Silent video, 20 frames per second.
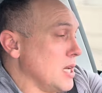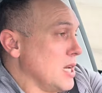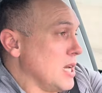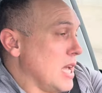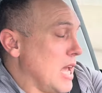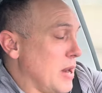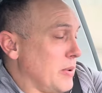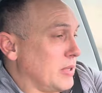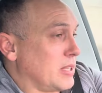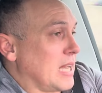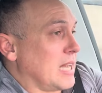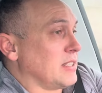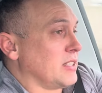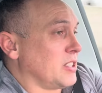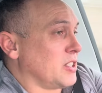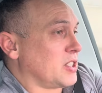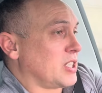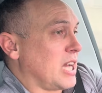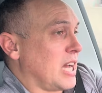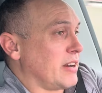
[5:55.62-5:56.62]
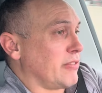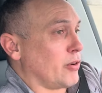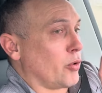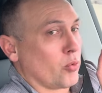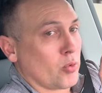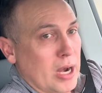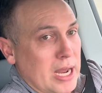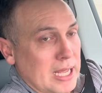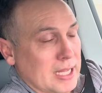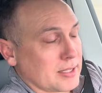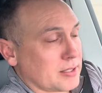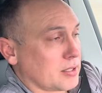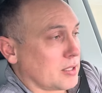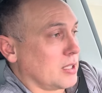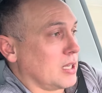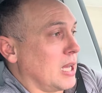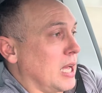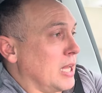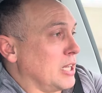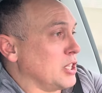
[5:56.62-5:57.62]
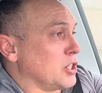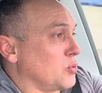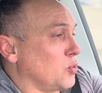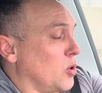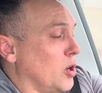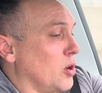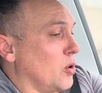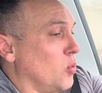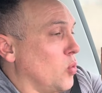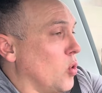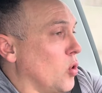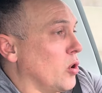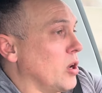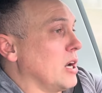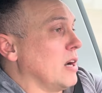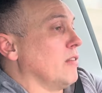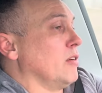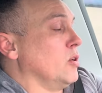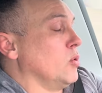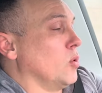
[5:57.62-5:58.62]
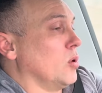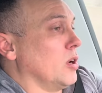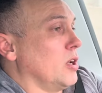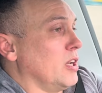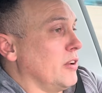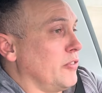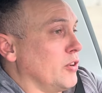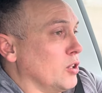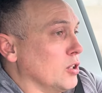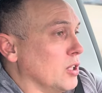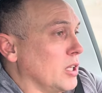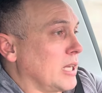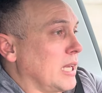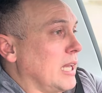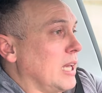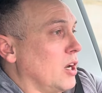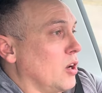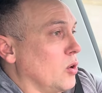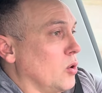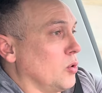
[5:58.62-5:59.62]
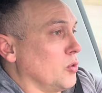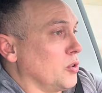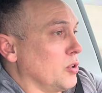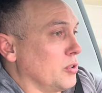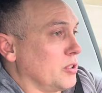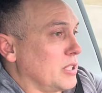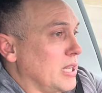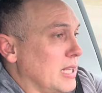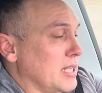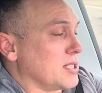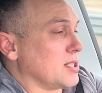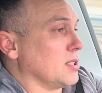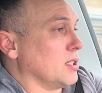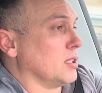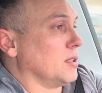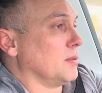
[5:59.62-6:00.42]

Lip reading: Anyways, guys, this is kind of a rant. I just want to warn everyone, if you're looking at an older Tesla,